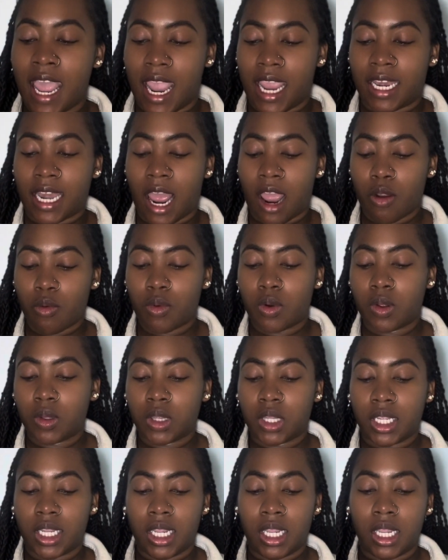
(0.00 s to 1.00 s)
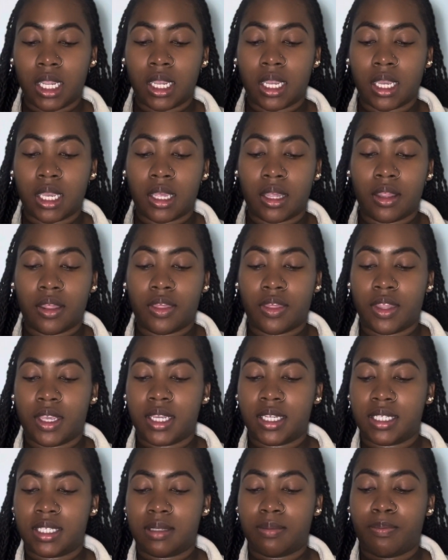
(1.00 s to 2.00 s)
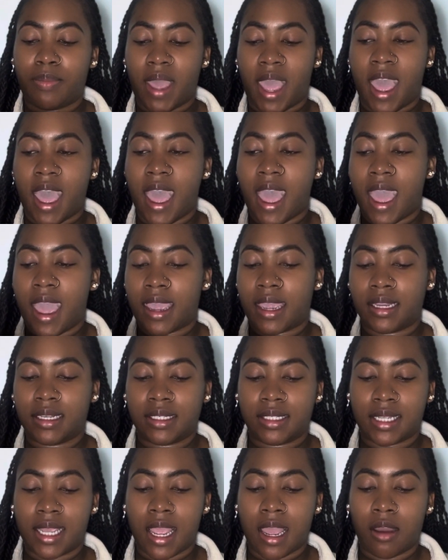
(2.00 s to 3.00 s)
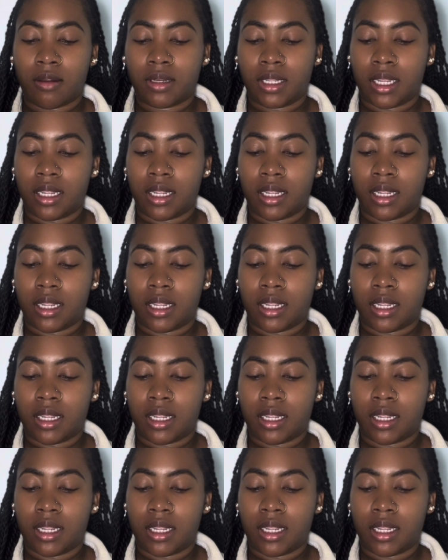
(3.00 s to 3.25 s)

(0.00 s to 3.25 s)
and I will link this bag down